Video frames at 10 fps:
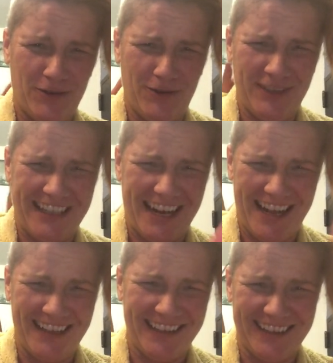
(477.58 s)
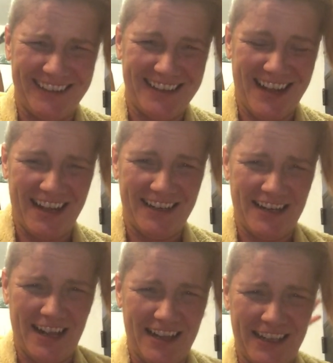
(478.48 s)
only not
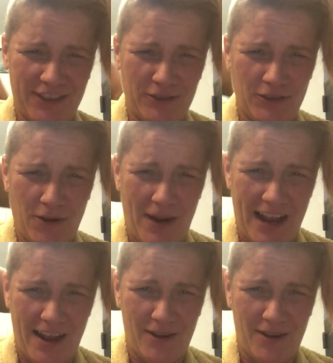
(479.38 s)
like you know how.